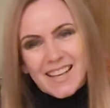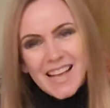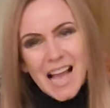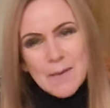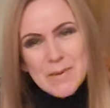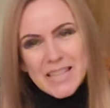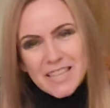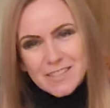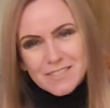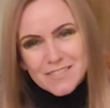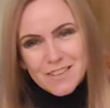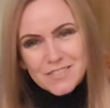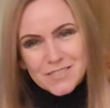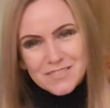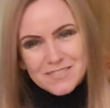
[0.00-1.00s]
How about a
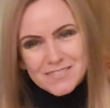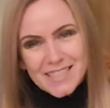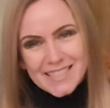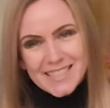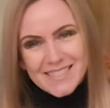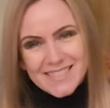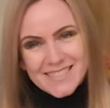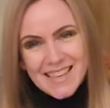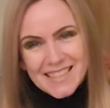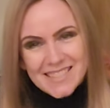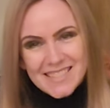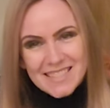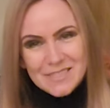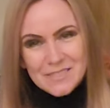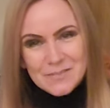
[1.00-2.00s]
Gronk running
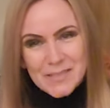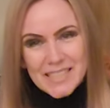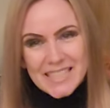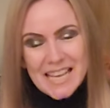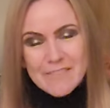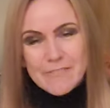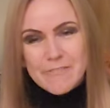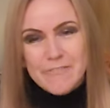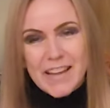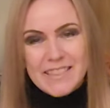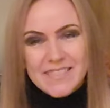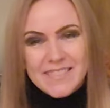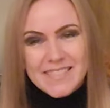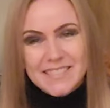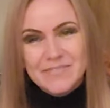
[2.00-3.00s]
session? We could have
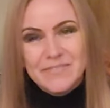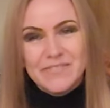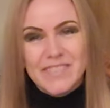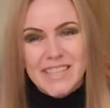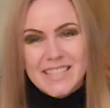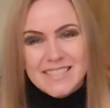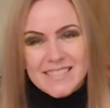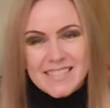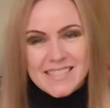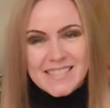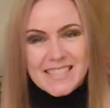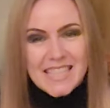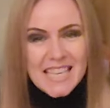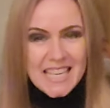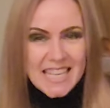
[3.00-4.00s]
Phantom
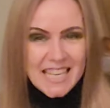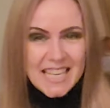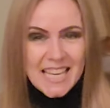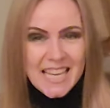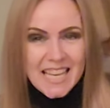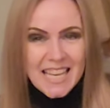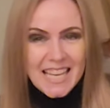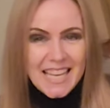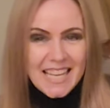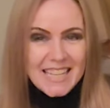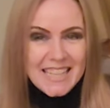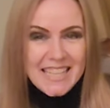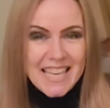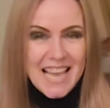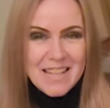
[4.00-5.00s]
versus the
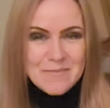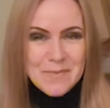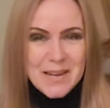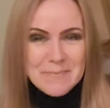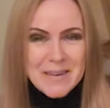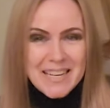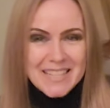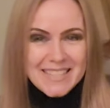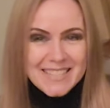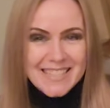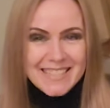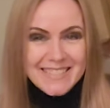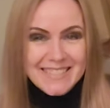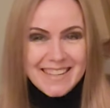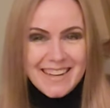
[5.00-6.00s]
NYMR
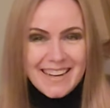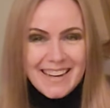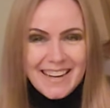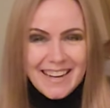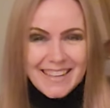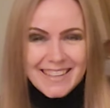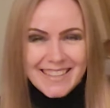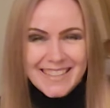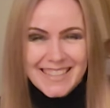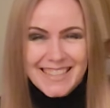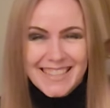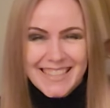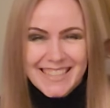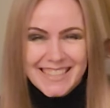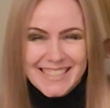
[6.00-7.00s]

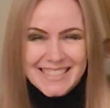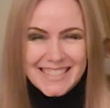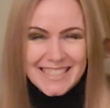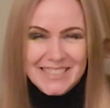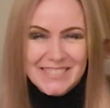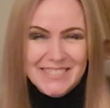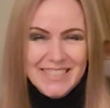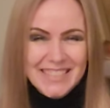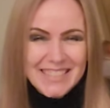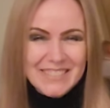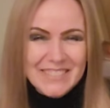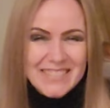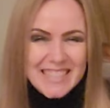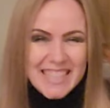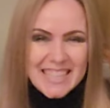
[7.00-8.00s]
Shunter. So
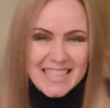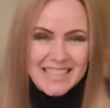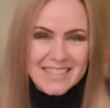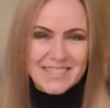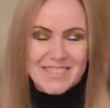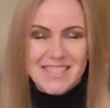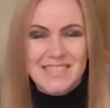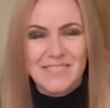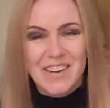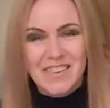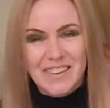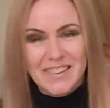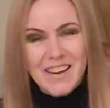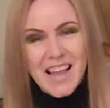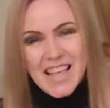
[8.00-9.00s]
we'll get that going
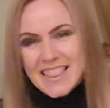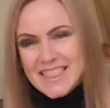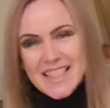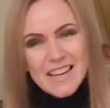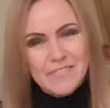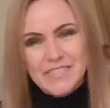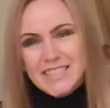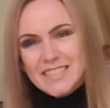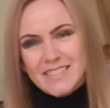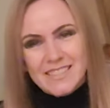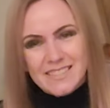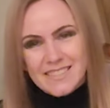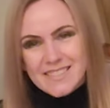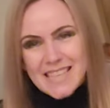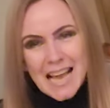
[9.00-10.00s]
tomorrow. Nothing at
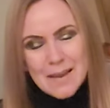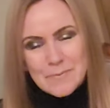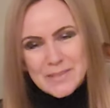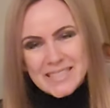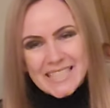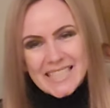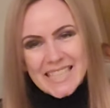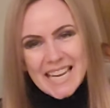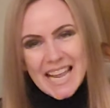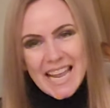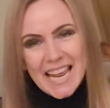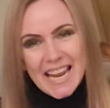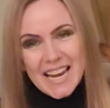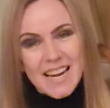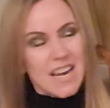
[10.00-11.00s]
all has happened in
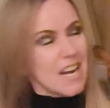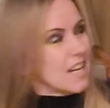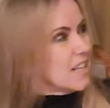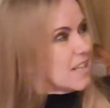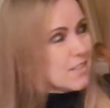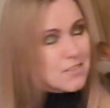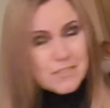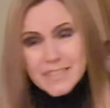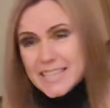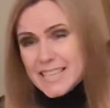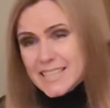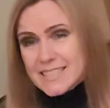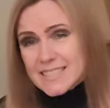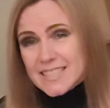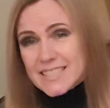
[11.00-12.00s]
here. The
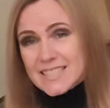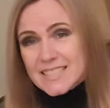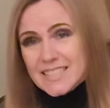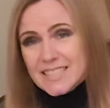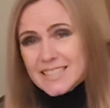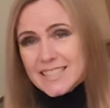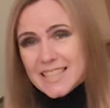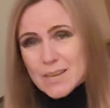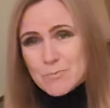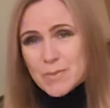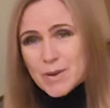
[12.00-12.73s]
trees are still in their